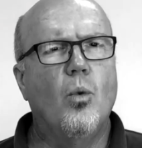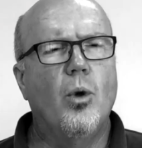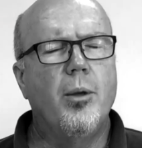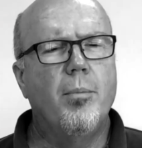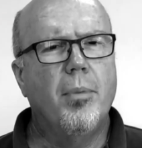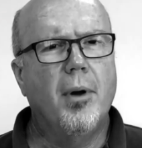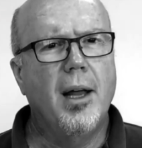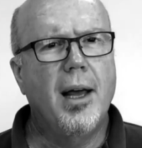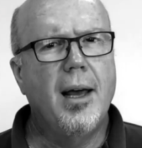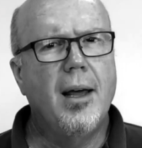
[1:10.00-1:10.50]
We
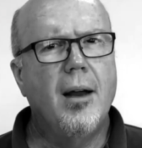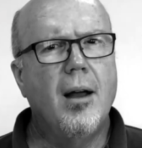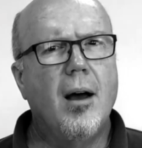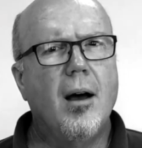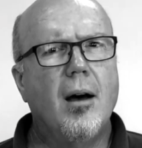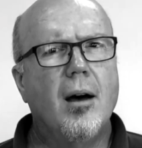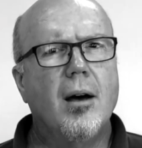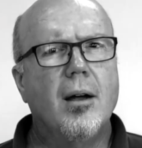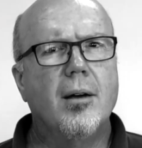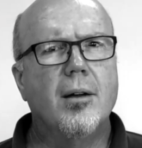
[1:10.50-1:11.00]
plan
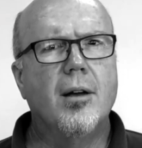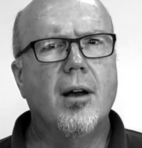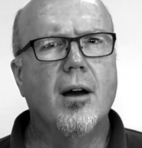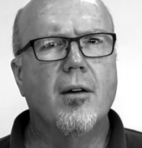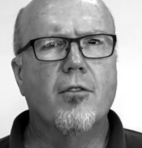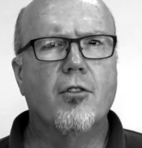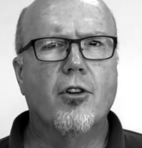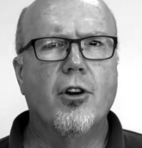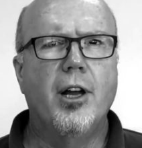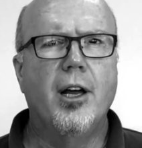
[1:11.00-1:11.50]
on
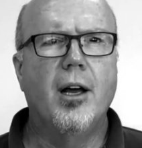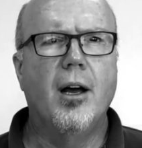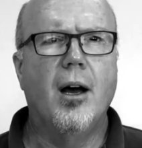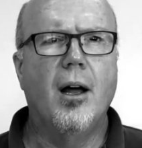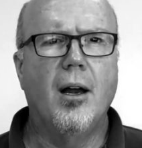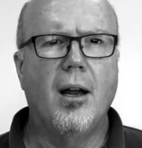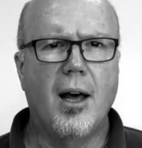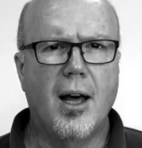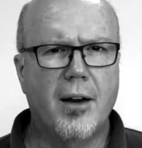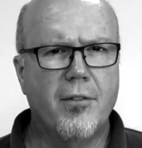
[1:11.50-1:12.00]
covering
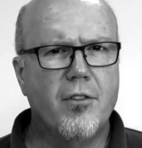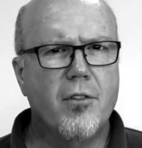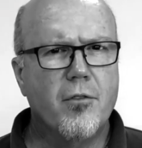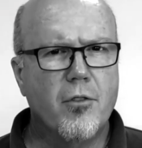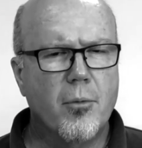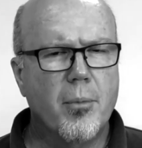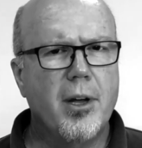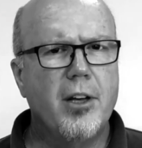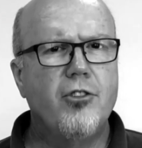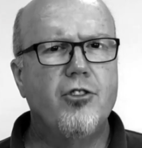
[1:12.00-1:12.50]
a lot of
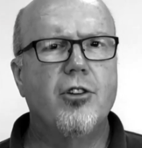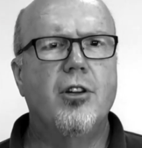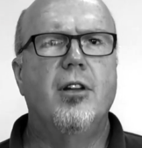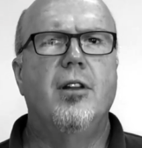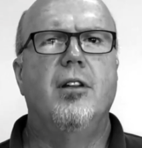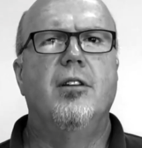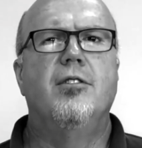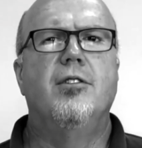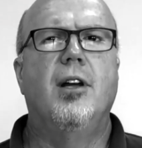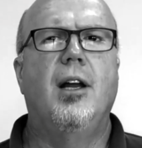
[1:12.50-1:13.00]
information in
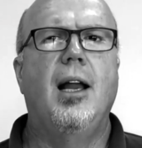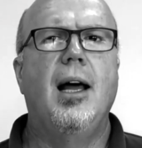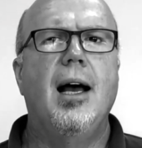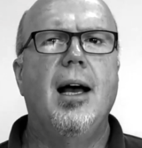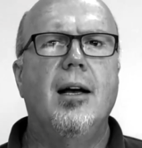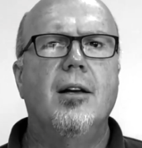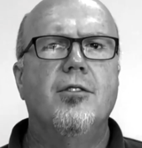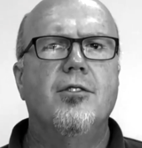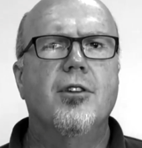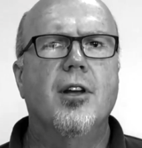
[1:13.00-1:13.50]
this
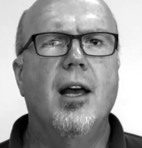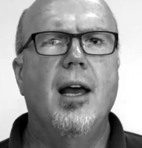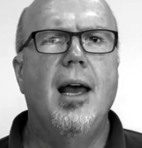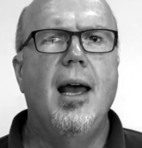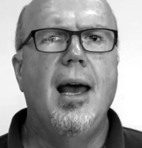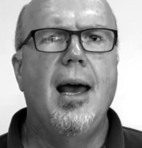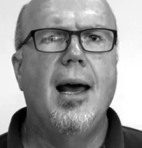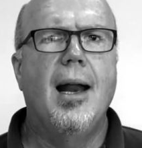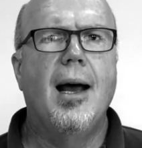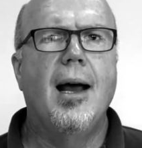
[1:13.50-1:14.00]
class,
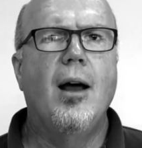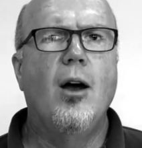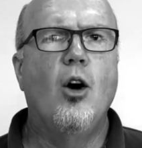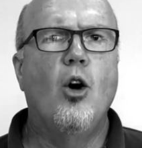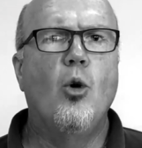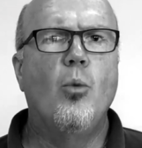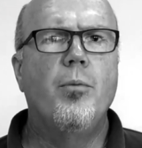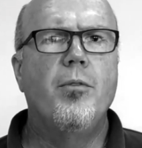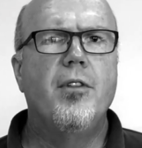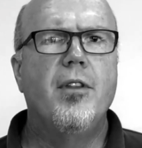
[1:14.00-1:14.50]
and I
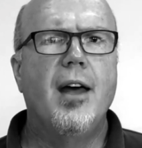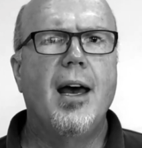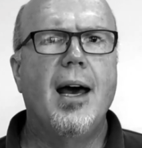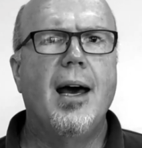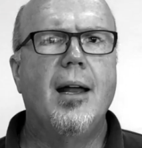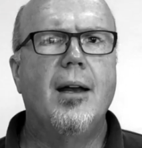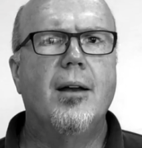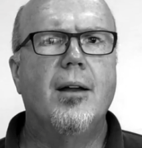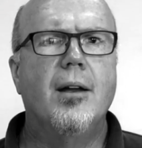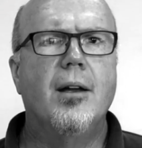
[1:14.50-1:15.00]
hope
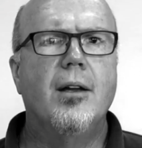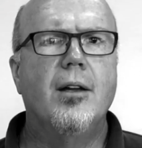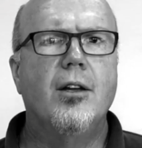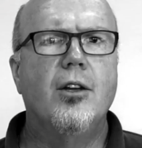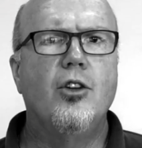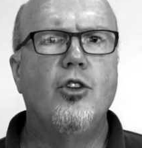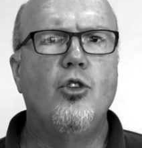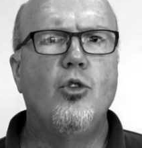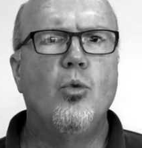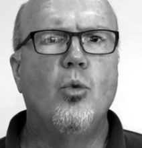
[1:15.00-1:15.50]
that
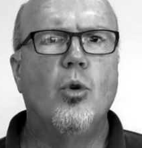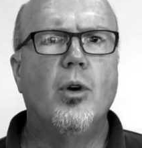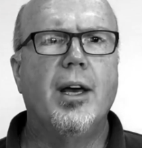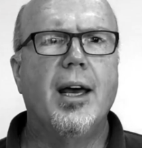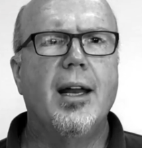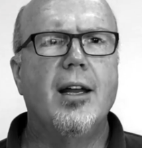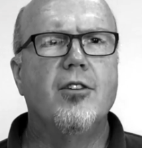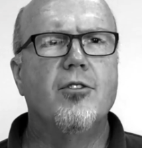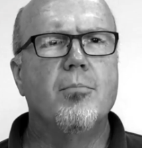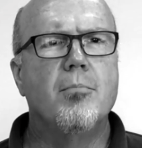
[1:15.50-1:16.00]
you will
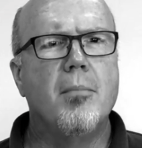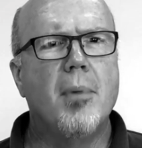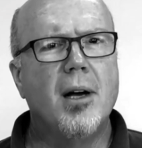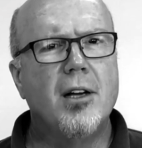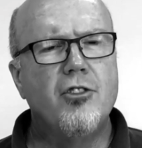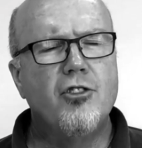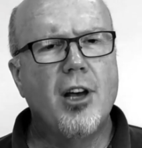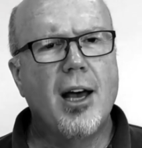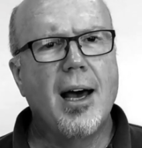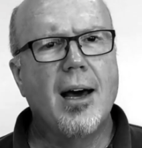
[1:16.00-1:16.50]
get as
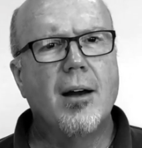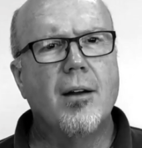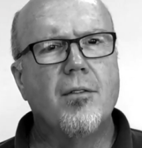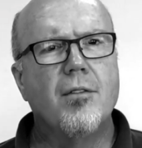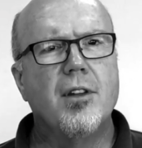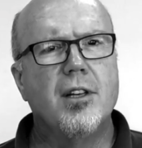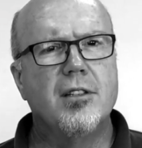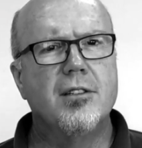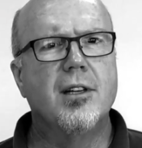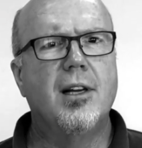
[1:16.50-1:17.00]
much out of
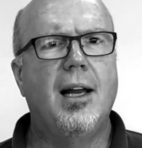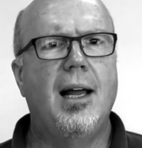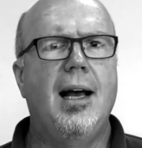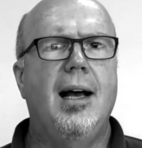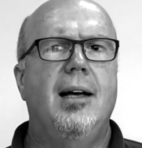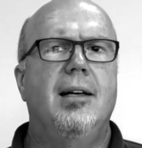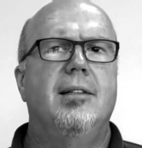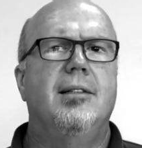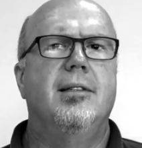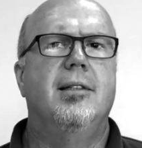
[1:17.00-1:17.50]
this
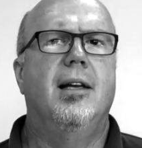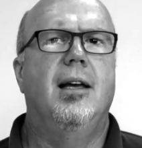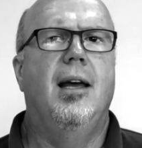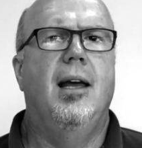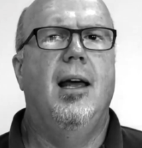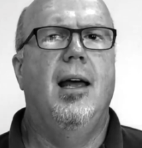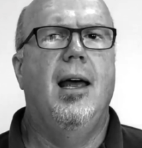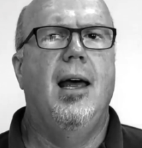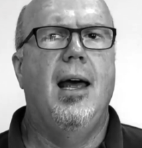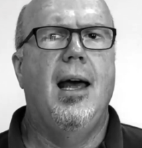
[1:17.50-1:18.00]
class
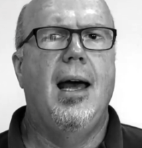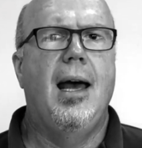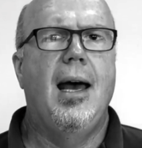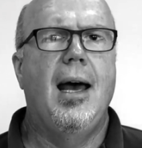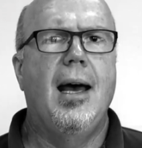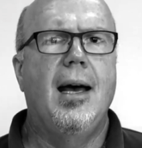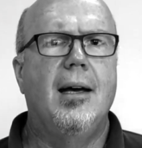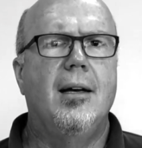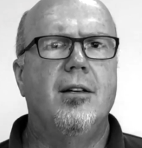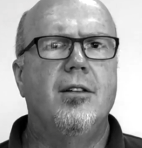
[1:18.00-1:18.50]

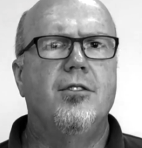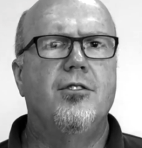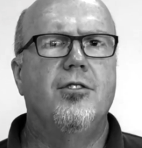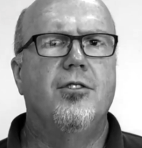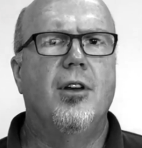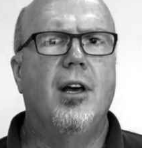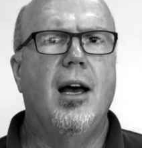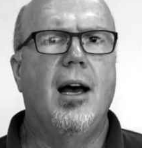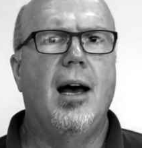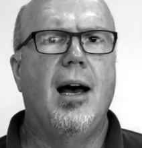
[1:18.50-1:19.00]

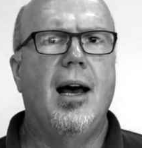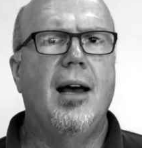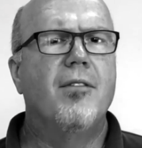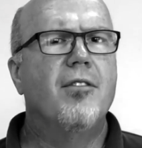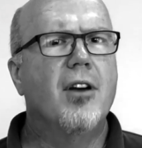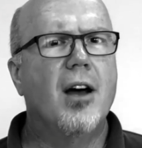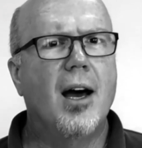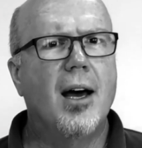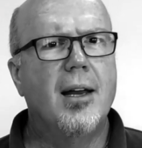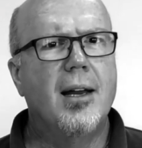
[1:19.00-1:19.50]
as
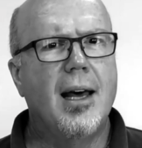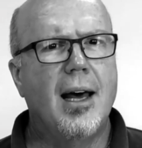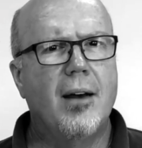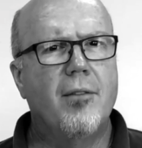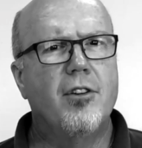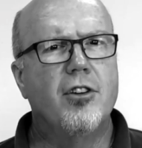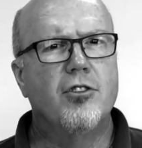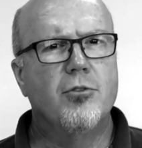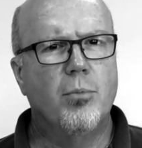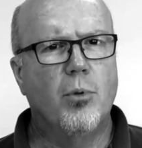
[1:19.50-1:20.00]
I've gotten out
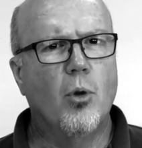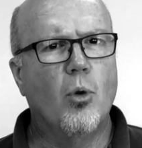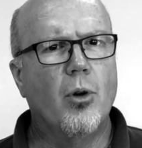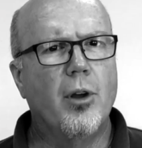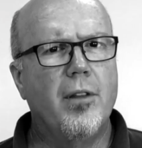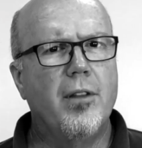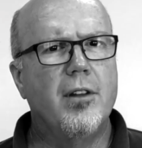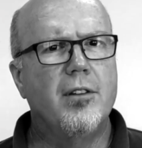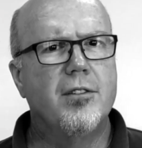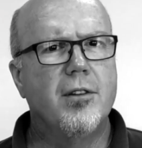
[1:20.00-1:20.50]
of
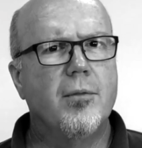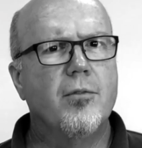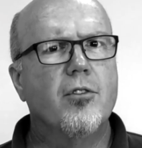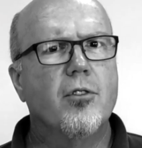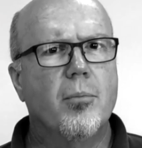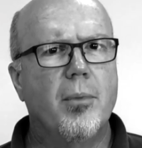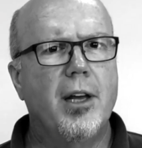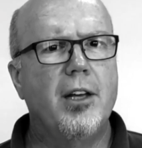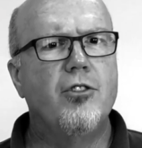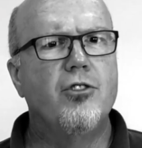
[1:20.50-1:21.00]
exploring this
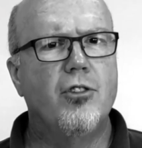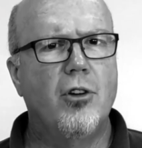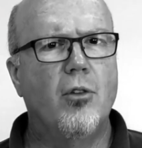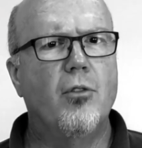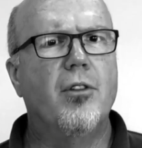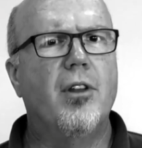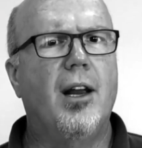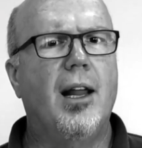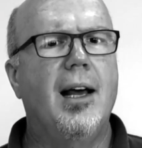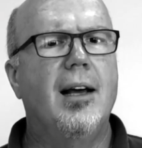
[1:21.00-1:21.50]
information
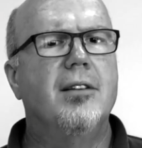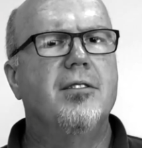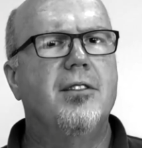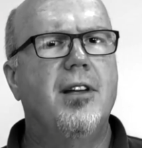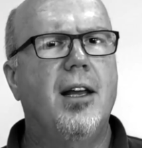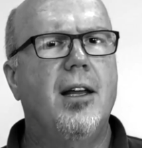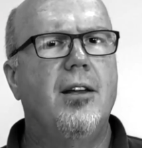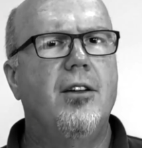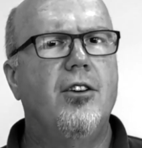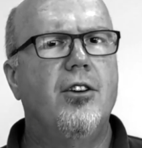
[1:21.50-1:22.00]
over the last
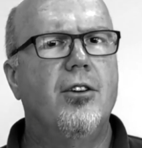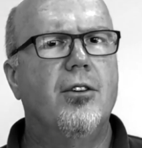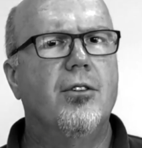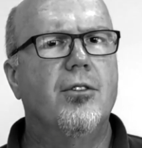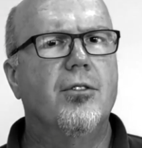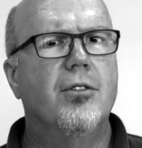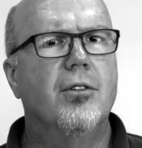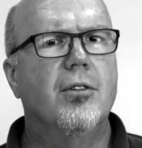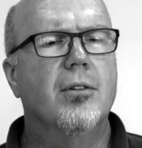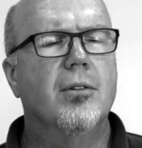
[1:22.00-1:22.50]
ten
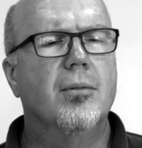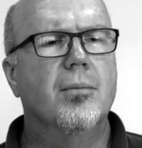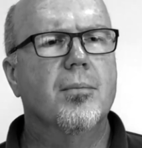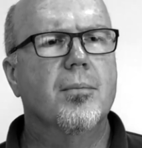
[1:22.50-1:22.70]
years.